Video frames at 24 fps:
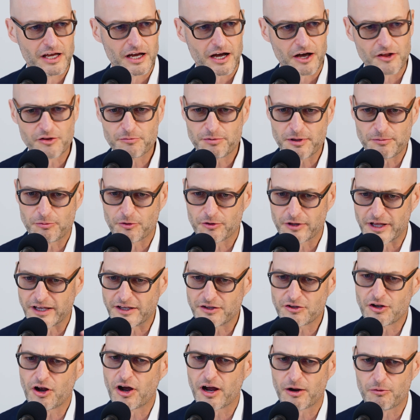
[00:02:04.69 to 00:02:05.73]
Other people are
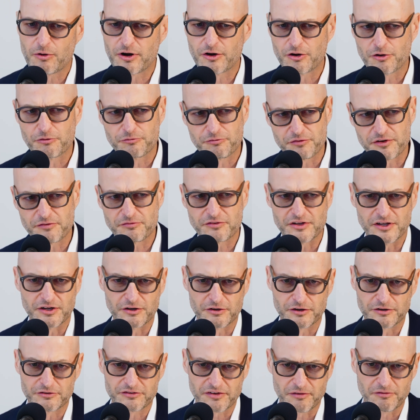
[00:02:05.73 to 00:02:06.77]
like, I want to own 50
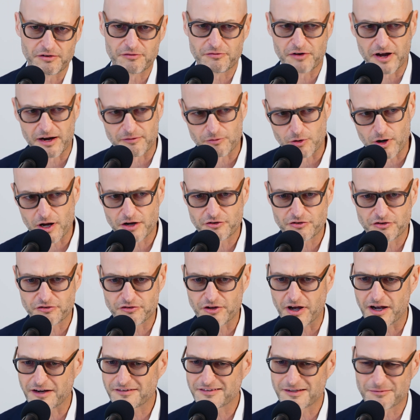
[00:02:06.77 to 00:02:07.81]
or 75 or 100
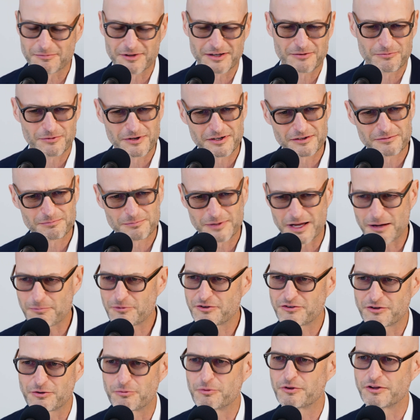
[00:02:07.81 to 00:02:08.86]
stocks. I'm like, well, how
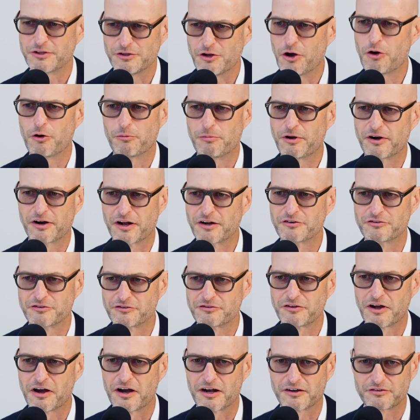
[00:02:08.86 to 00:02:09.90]
much do you really know about 100
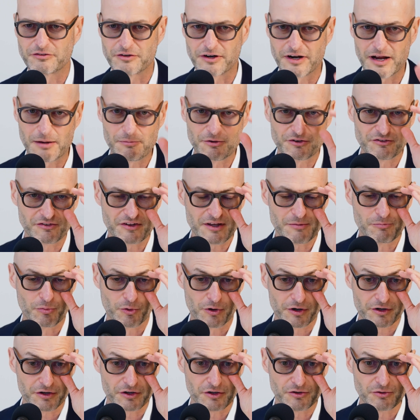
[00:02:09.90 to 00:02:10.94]
stocks, or how much deep
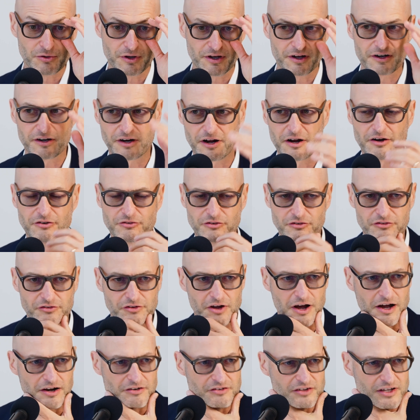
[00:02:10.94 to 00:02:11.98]
work are you doing on 100
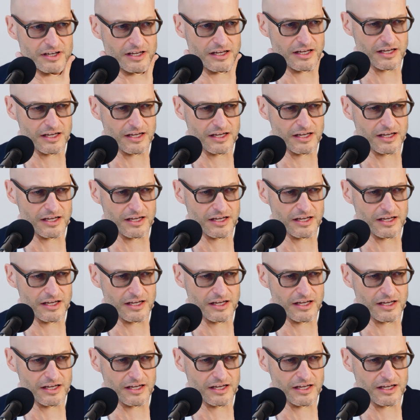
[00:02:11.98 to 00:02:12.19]
stocks?